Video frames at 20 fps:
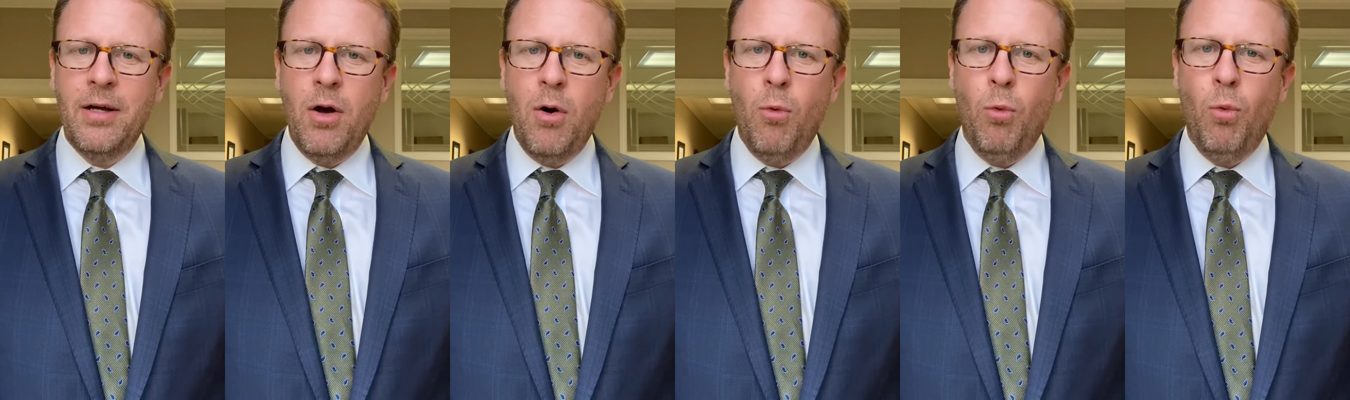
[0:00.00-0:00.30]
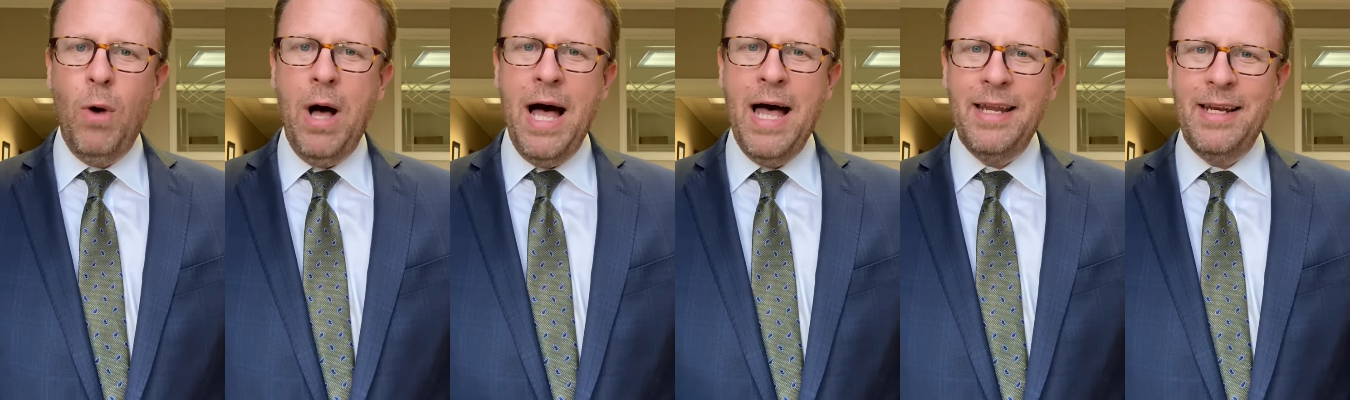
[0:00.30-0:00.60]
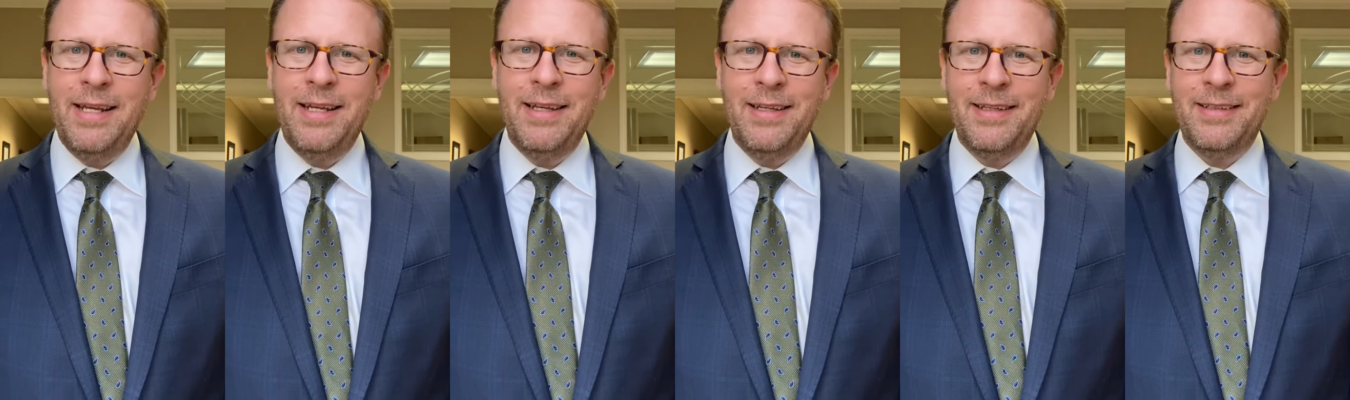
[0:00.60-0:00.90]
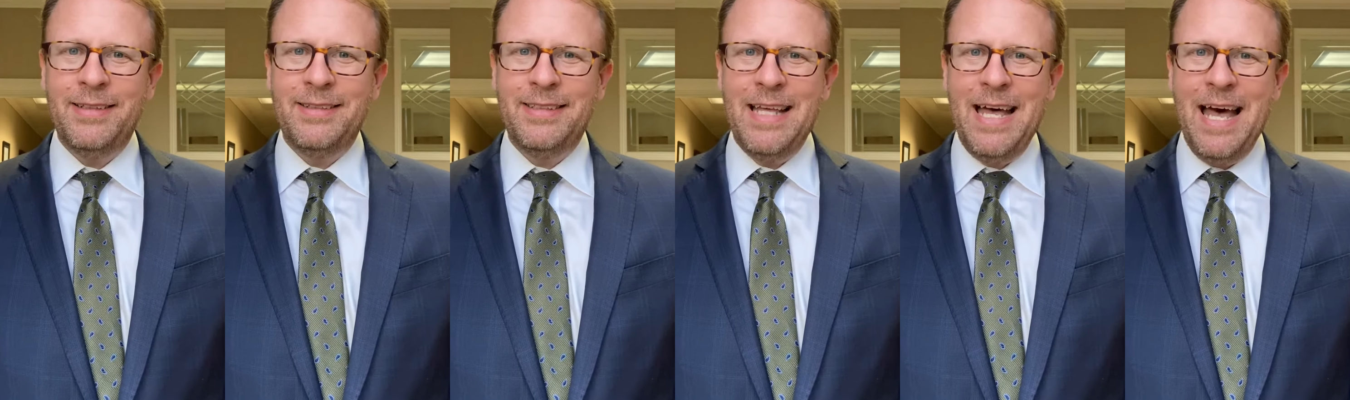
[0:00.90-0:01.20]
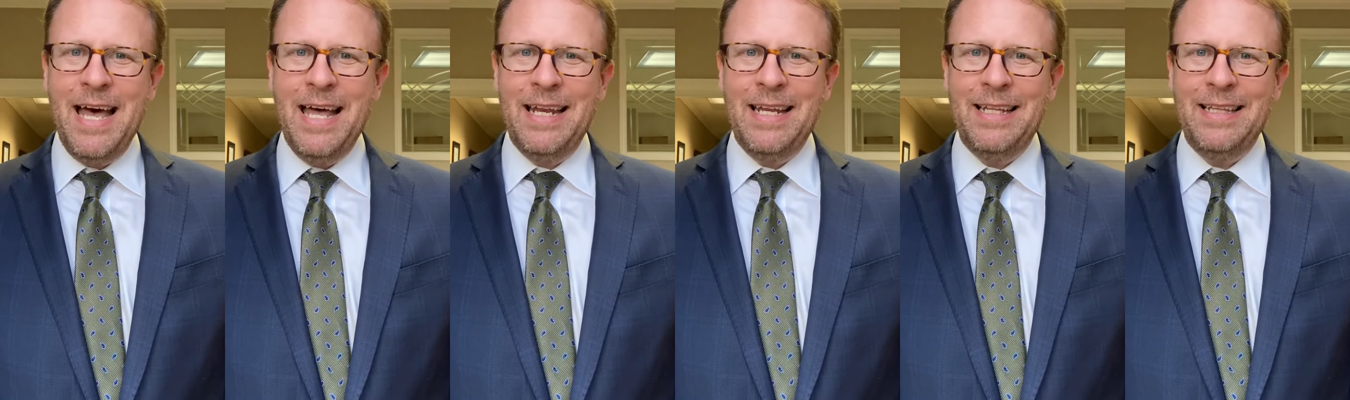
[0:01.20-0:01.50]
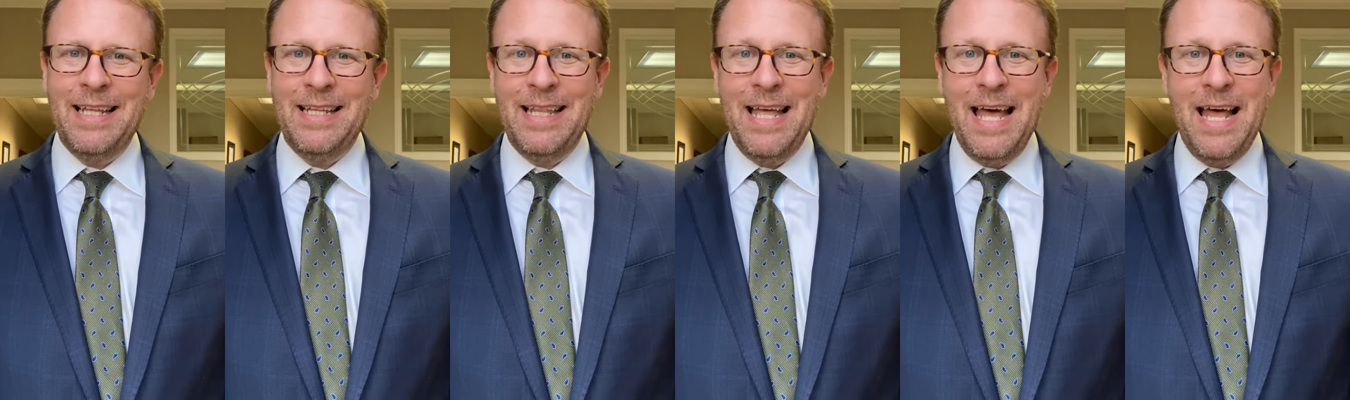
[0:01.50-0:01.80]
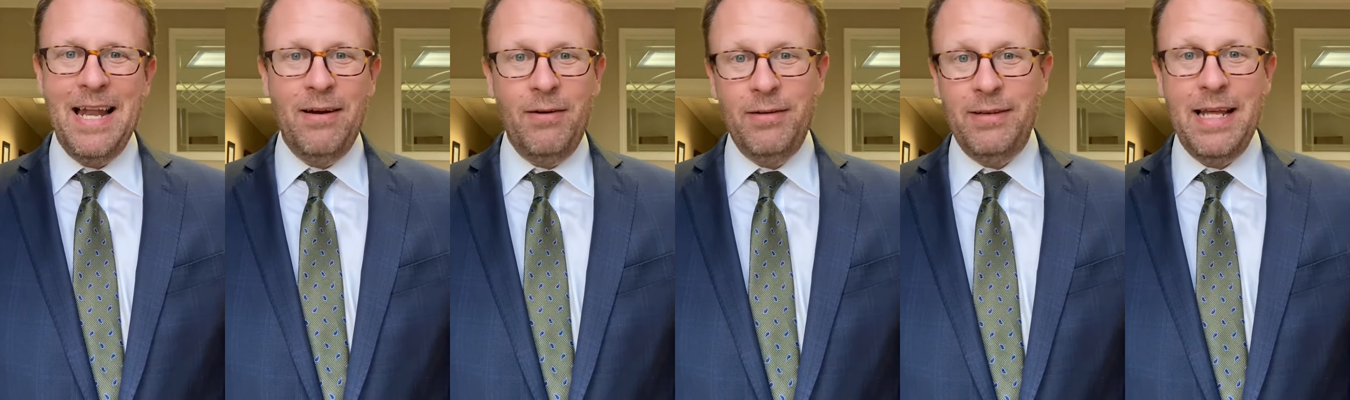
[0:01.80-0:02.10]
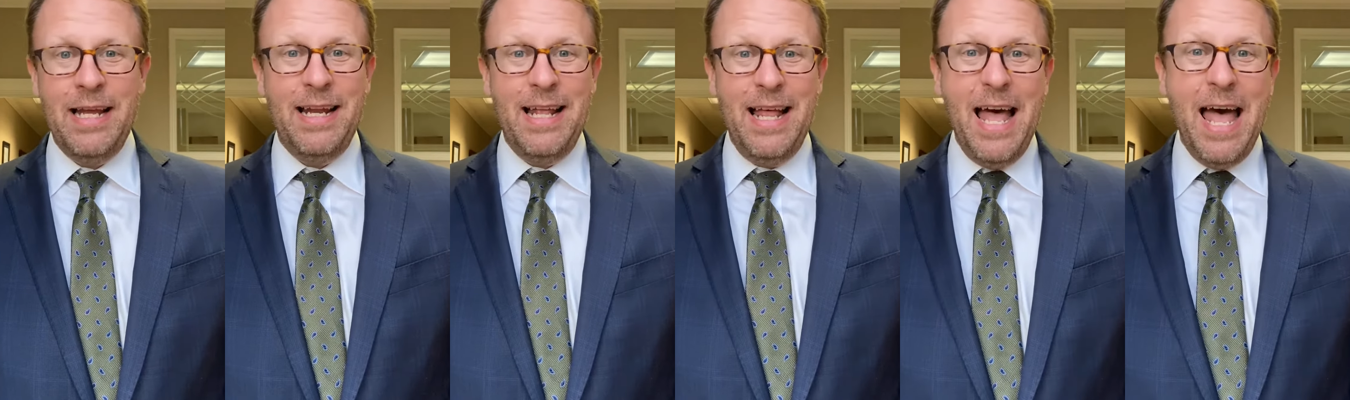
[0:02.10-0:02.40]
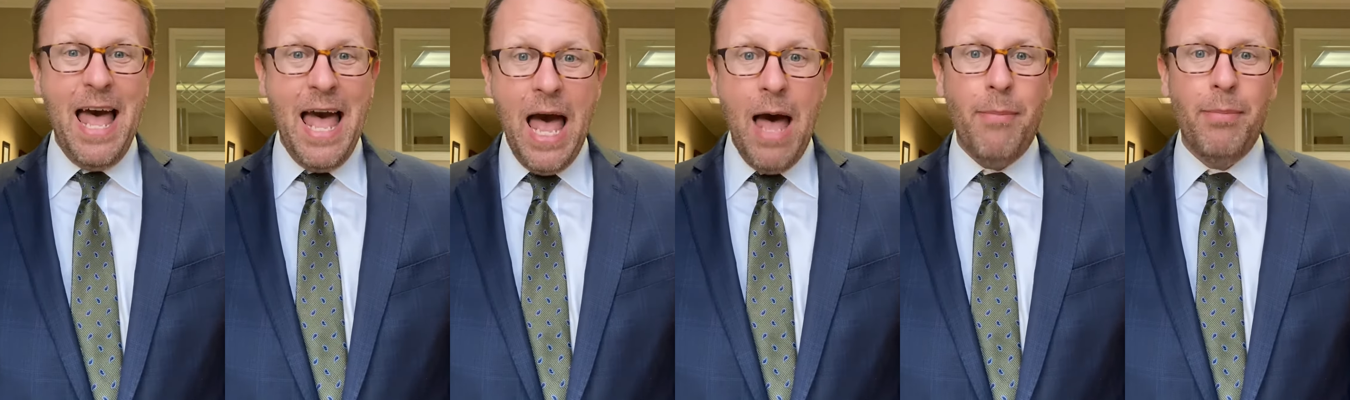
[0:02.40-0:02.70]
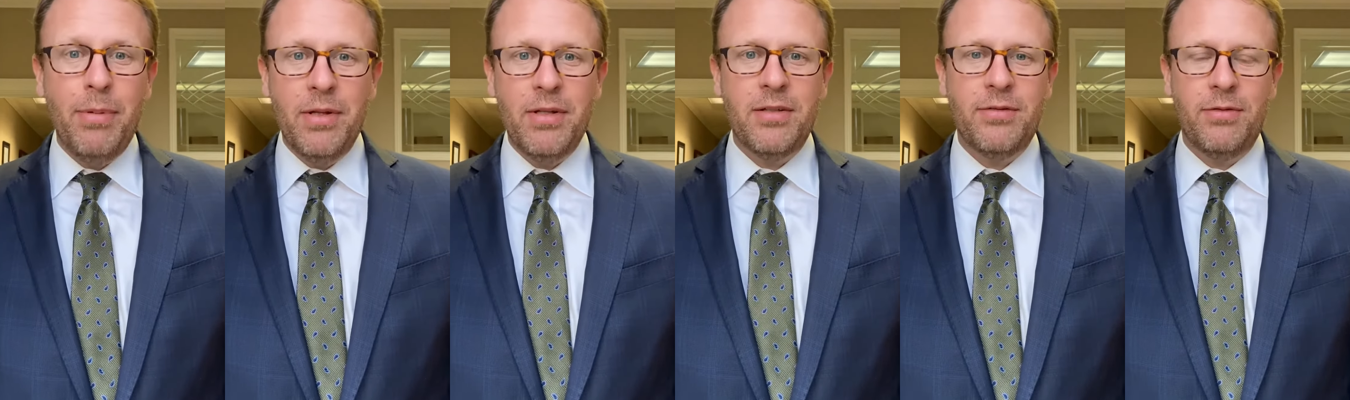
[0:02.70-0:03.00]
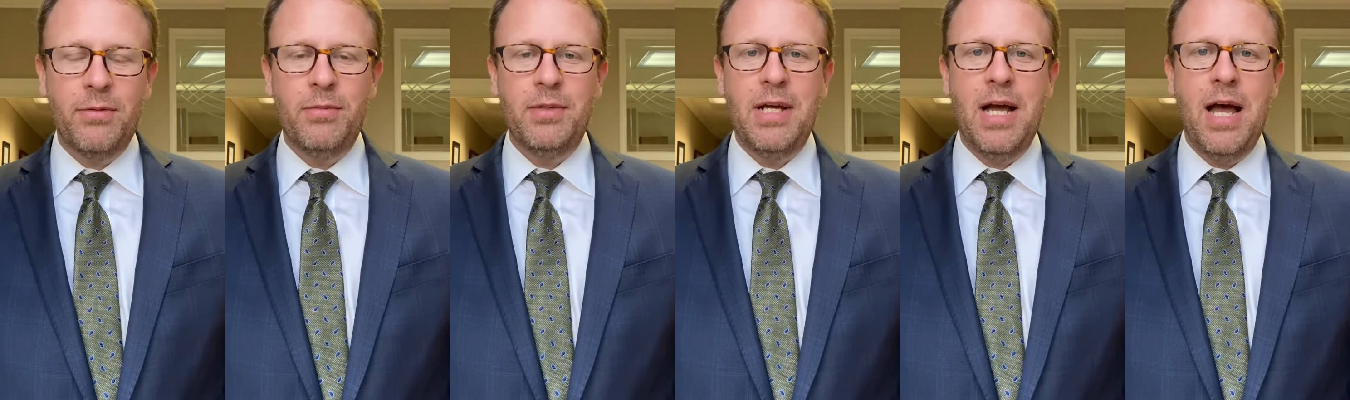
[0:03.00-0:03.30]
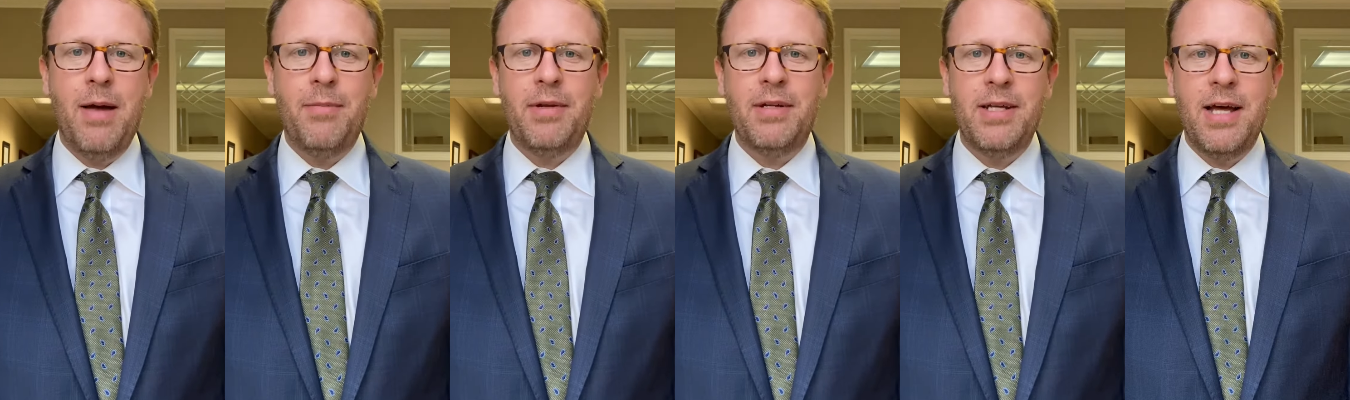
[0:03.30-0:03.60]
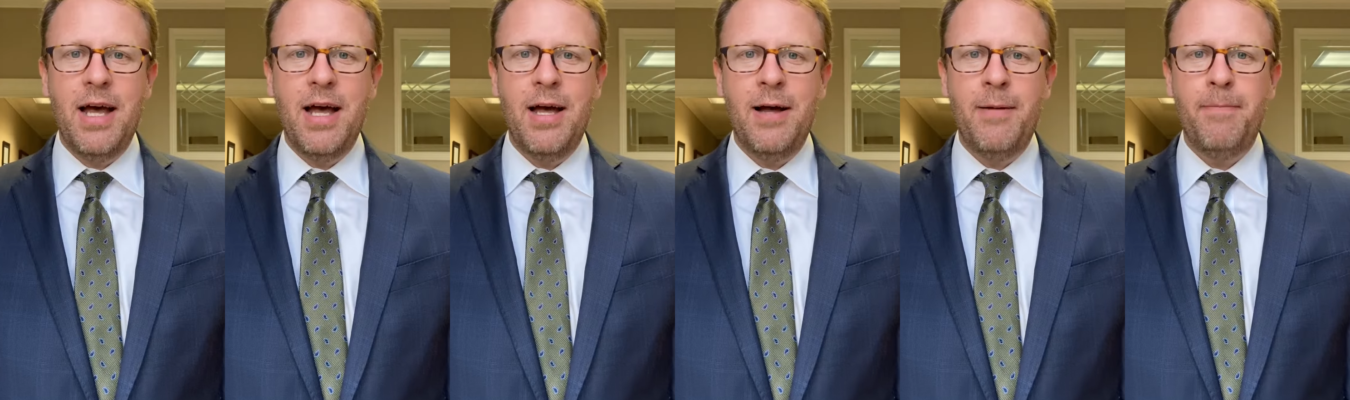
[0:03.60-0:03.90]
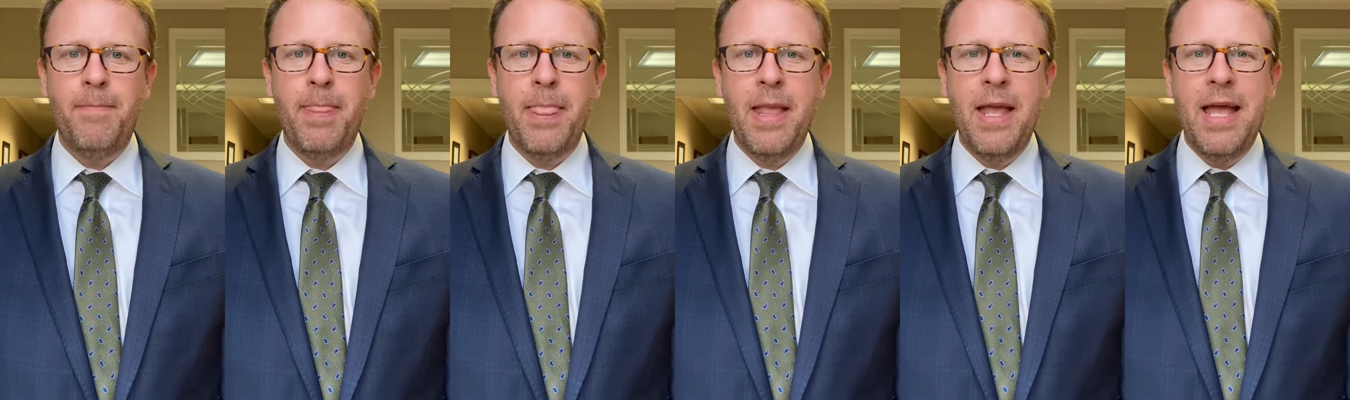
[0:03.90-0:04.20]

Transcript: why it is that that, that, that happens from time to time,